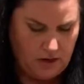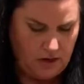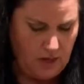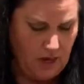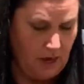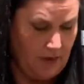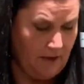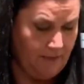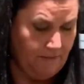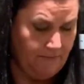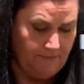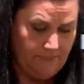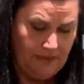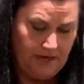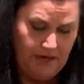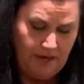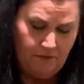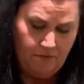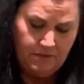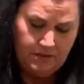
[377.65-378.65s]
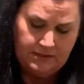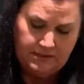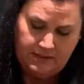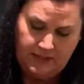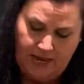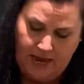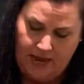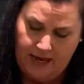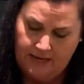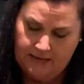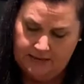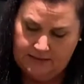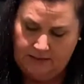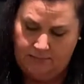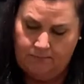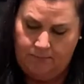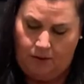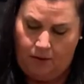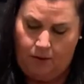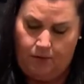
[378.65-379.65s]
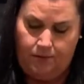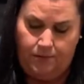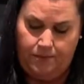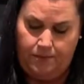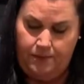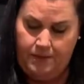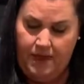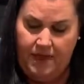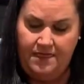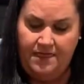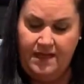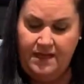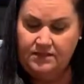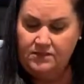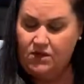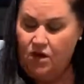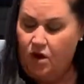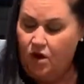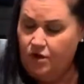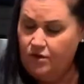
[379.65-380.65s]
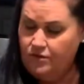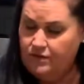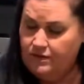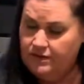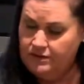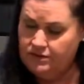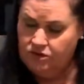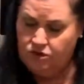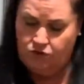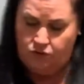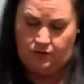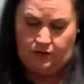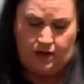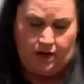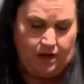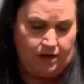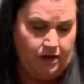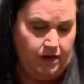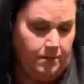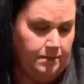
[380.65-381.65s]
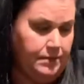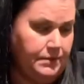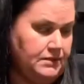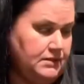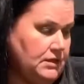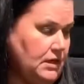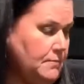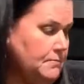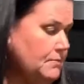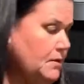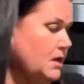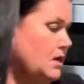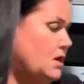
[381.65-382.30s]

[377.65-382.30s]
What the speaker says: Okay, it was that simple, and that's all there is to it. I'm gonna put some